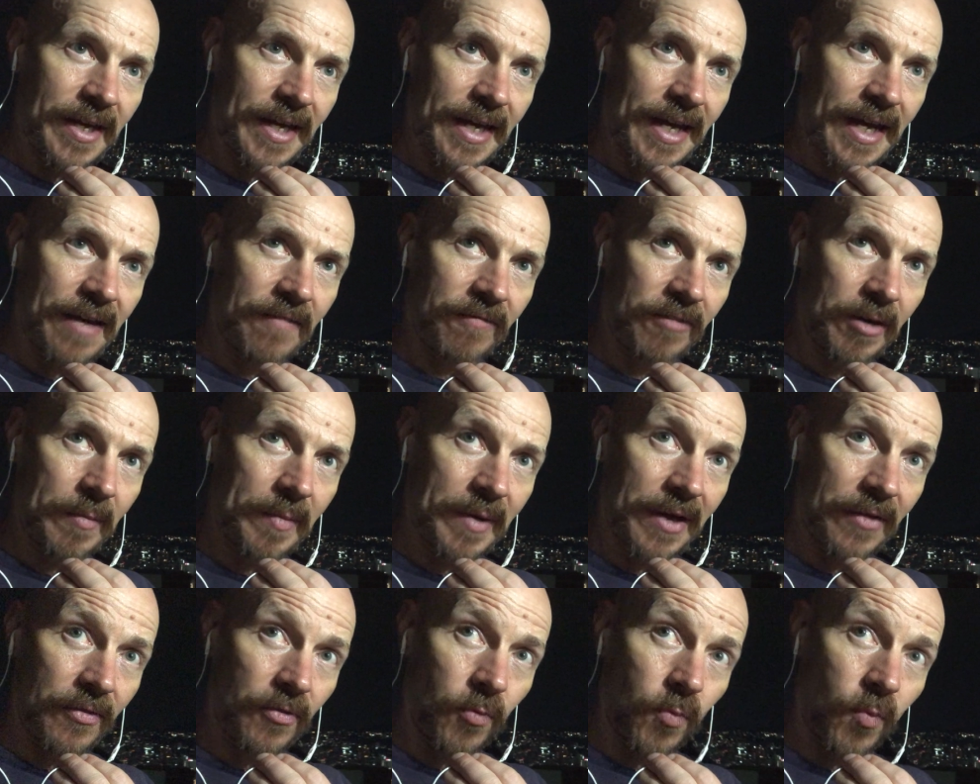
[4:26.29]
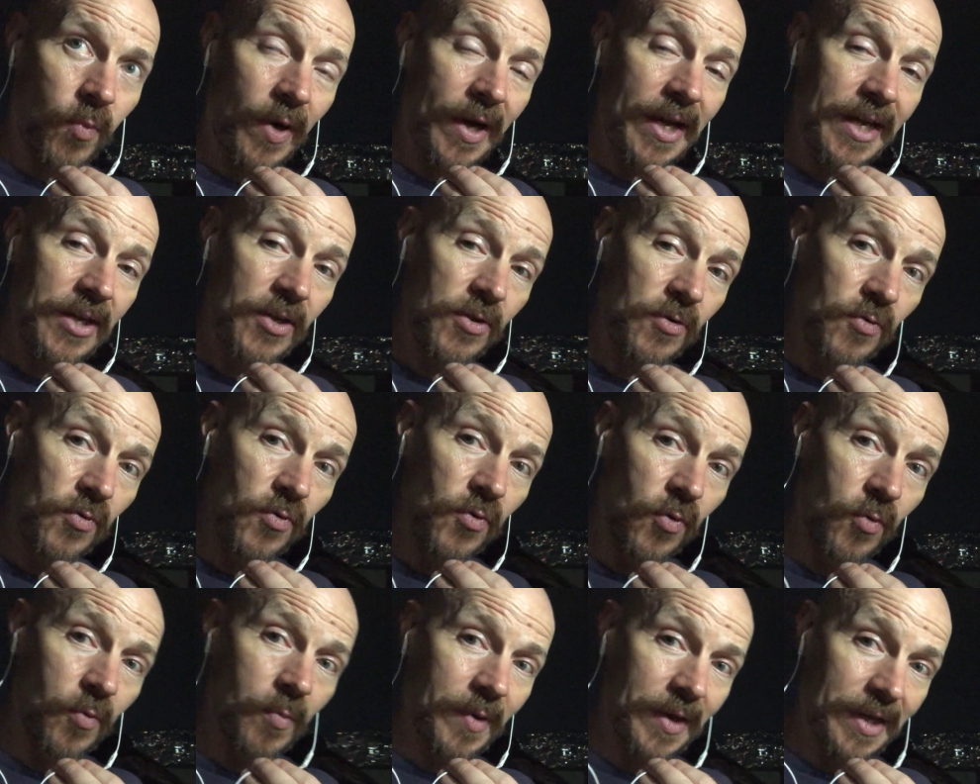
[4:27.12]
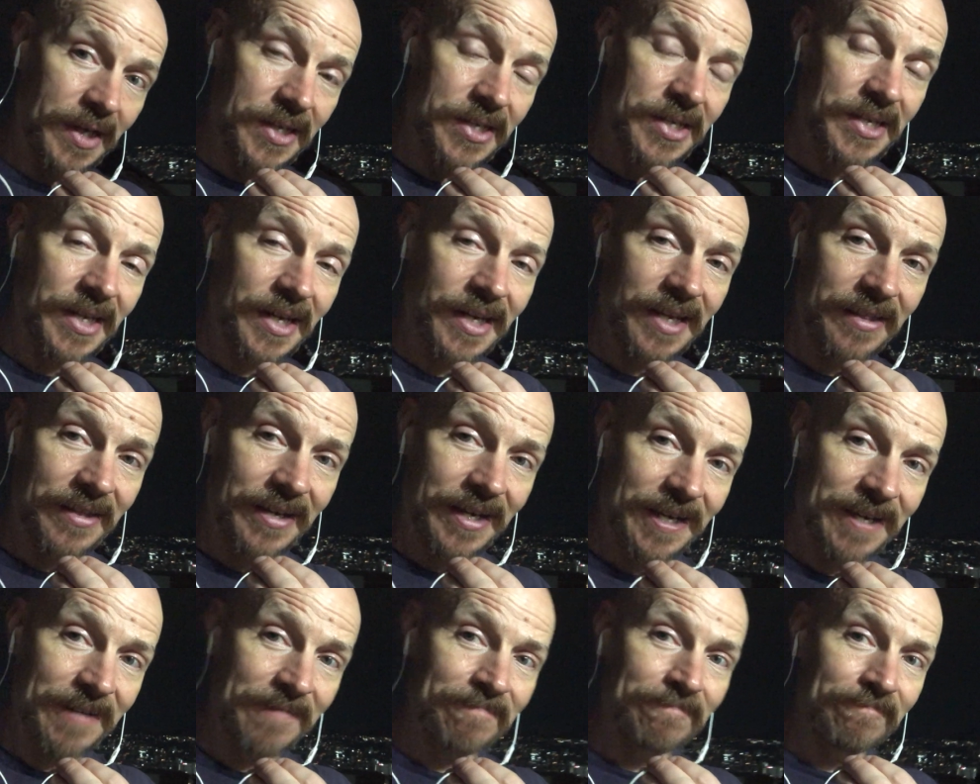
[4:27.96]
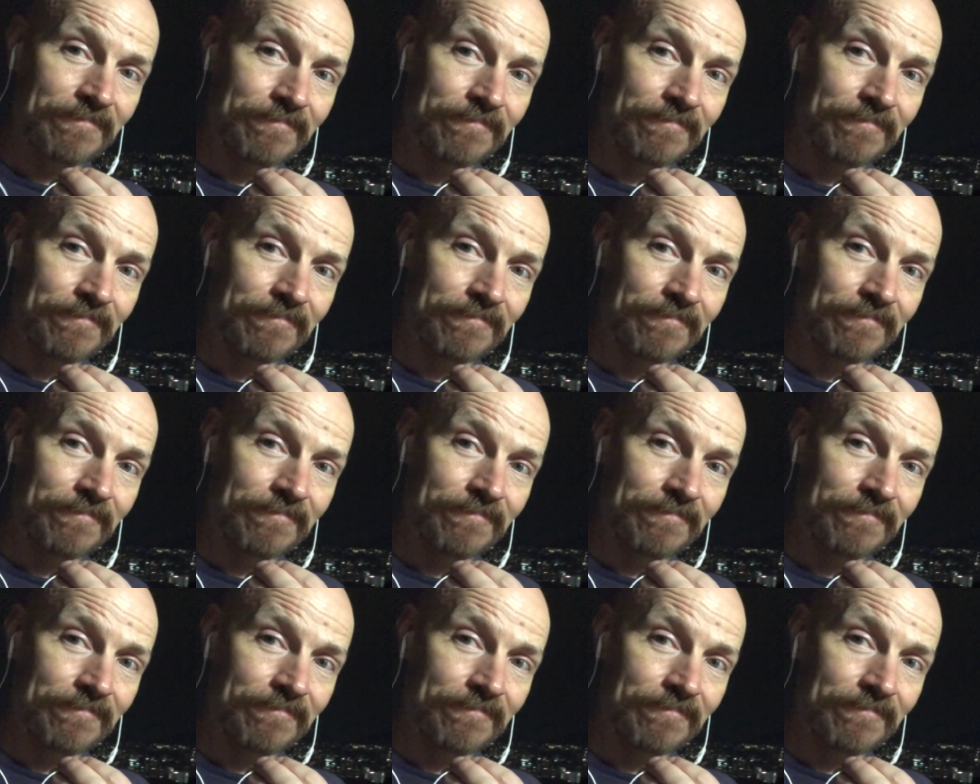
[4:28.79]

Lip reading: carefully about the way you normally say that.